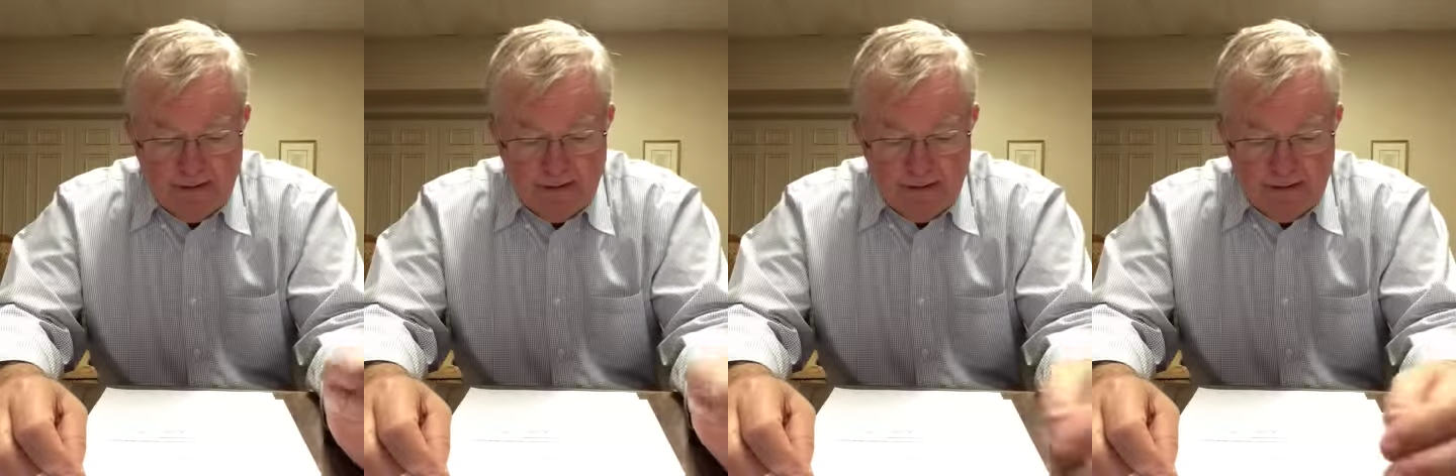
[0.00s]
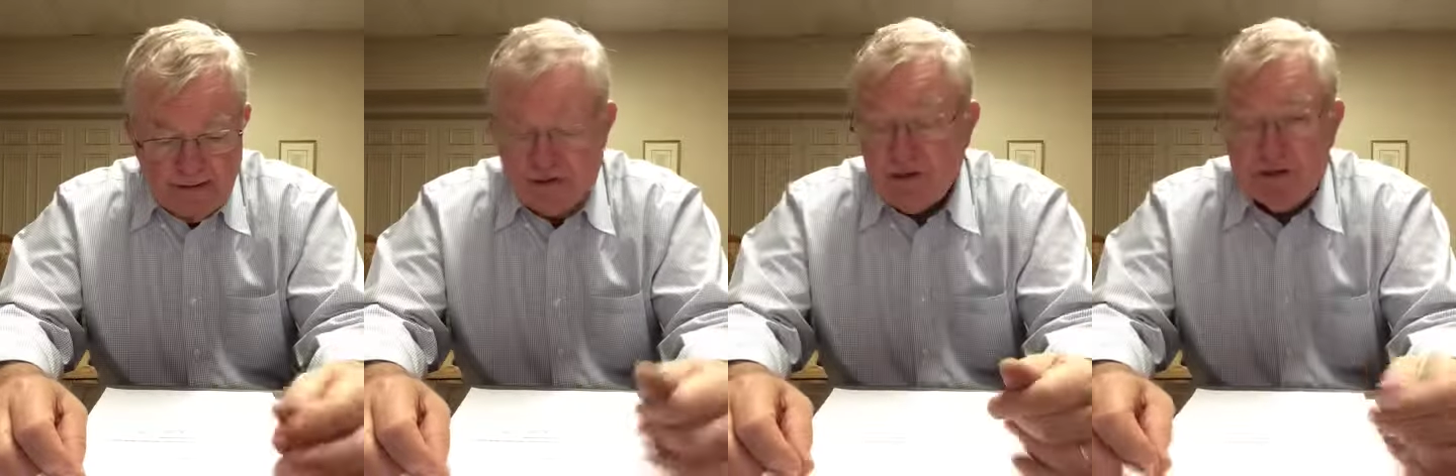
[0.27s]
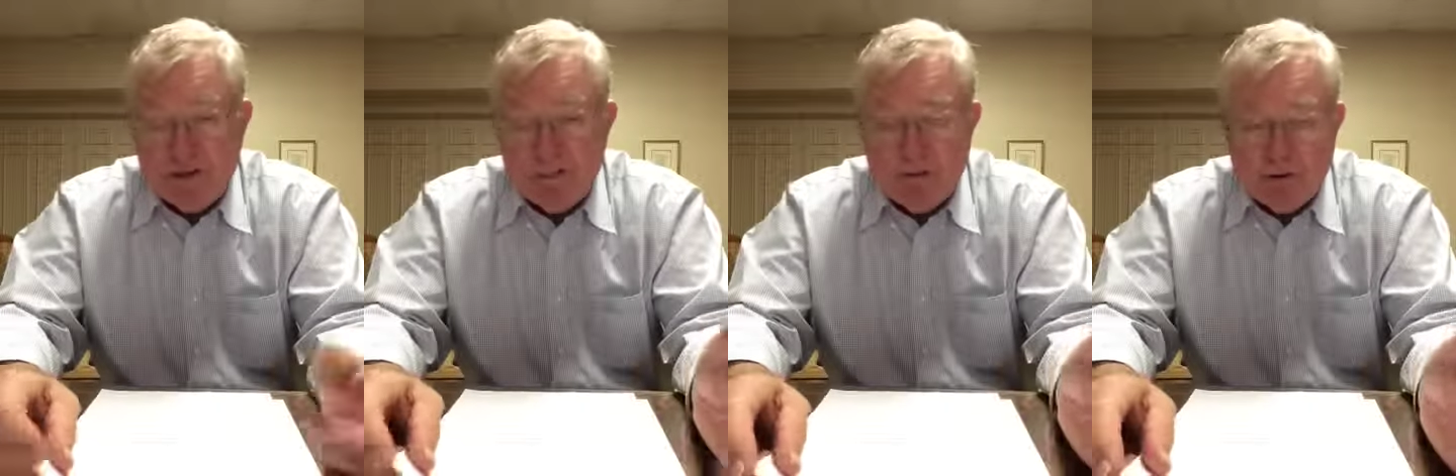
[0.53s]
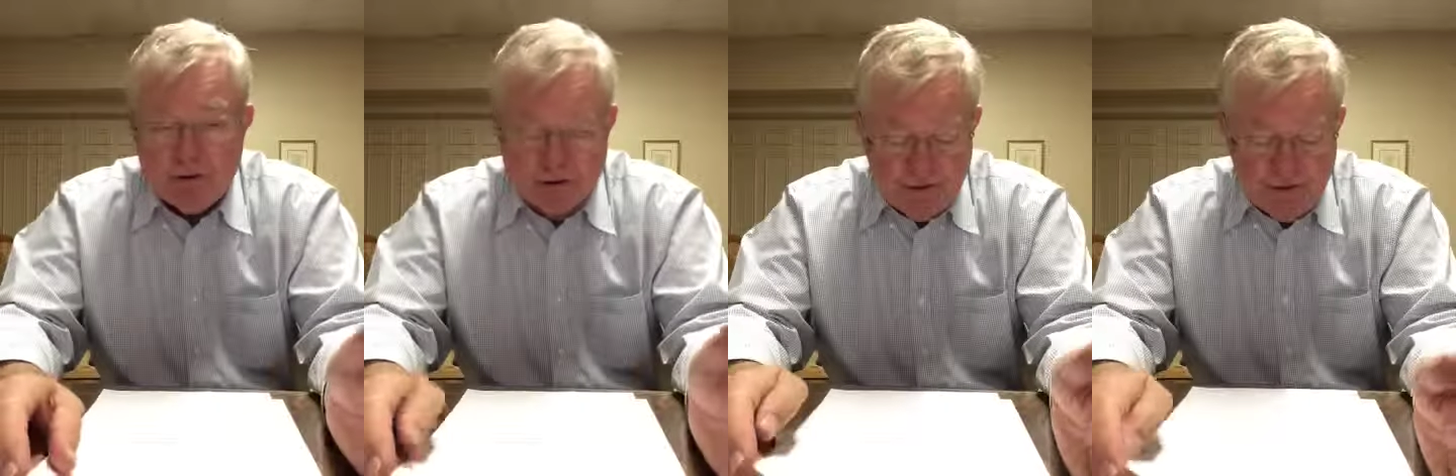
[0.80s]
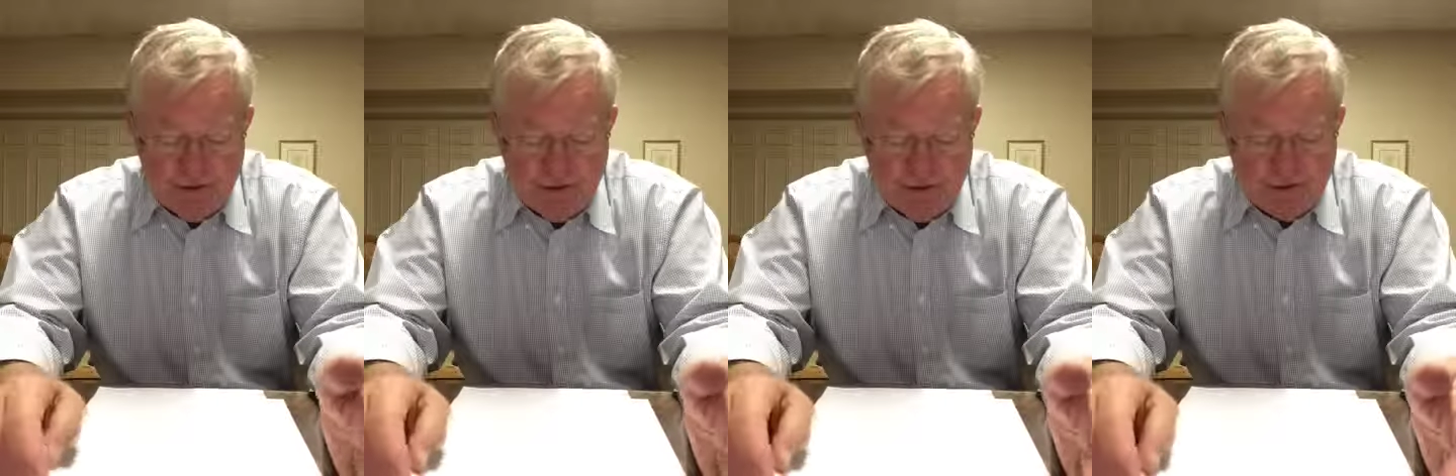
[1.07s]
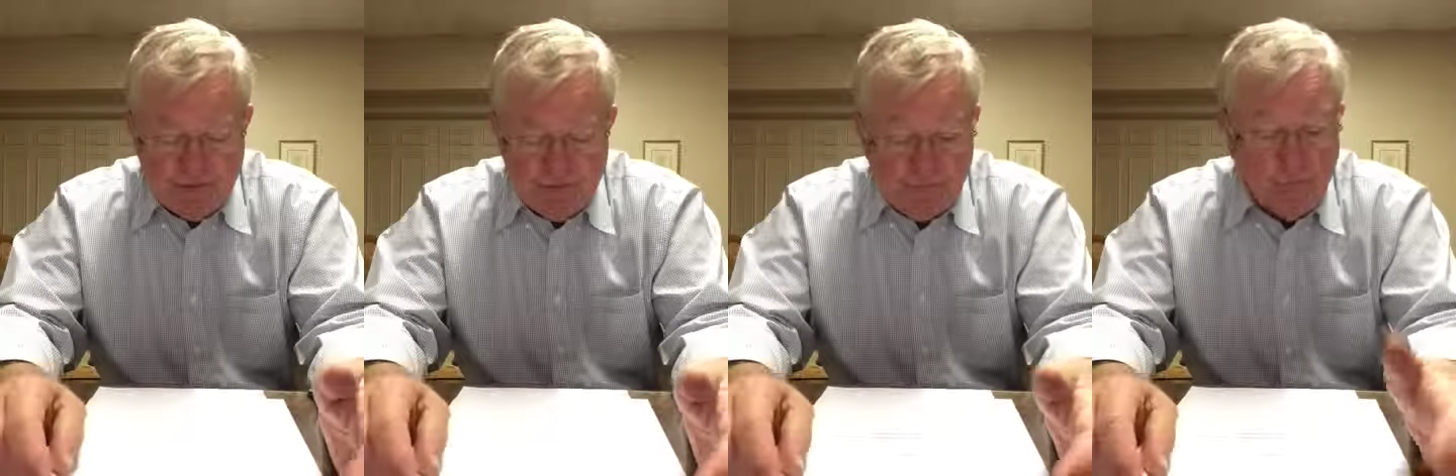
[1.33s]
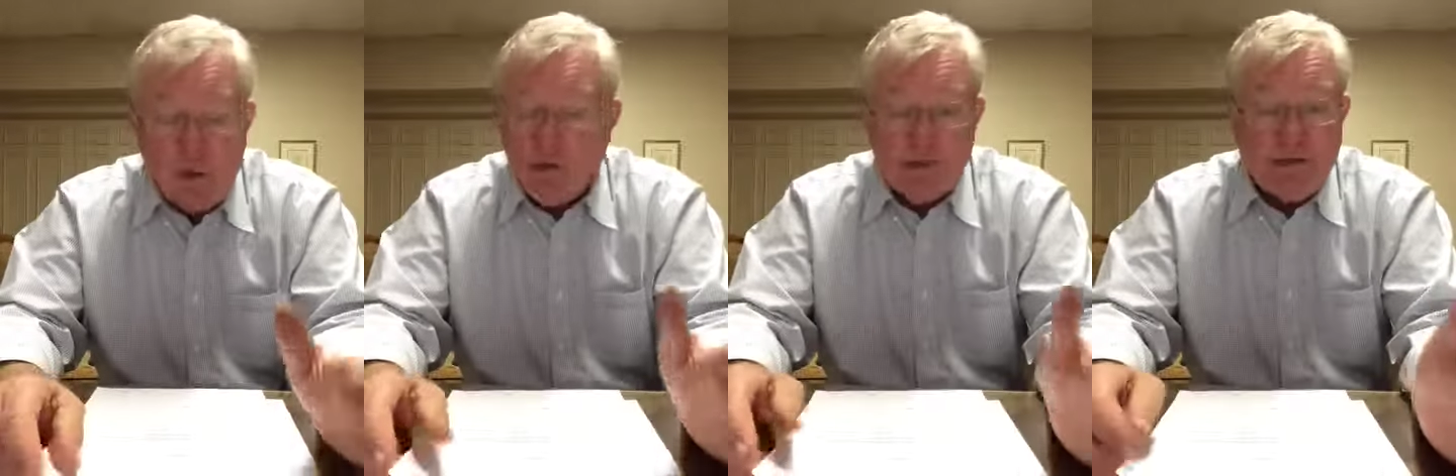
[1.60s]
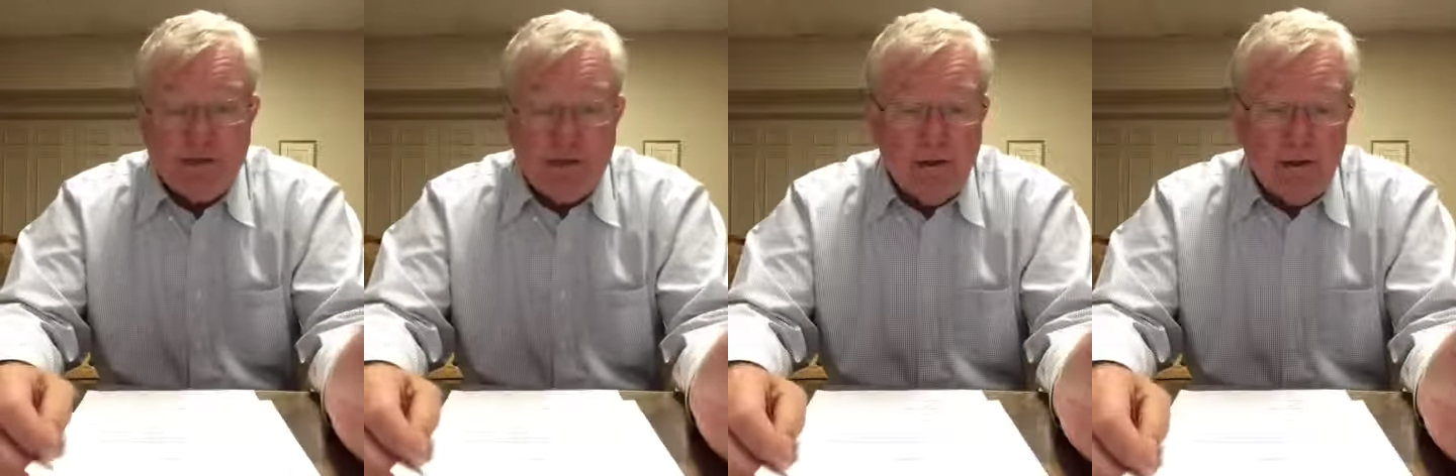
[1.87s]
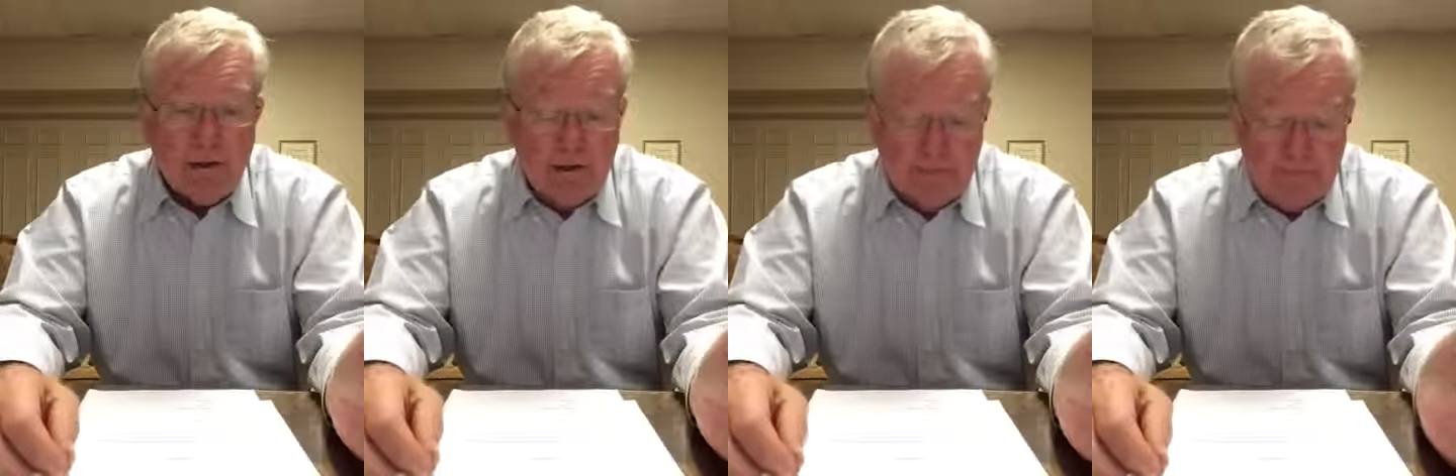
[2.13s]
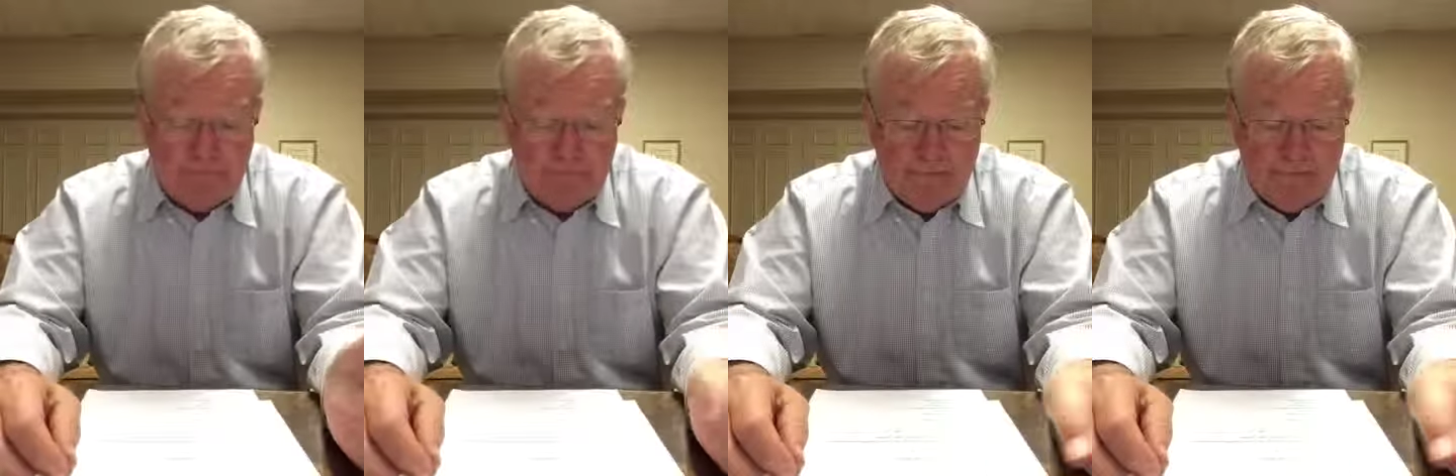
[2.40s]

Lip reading: This is the person who just falls in love.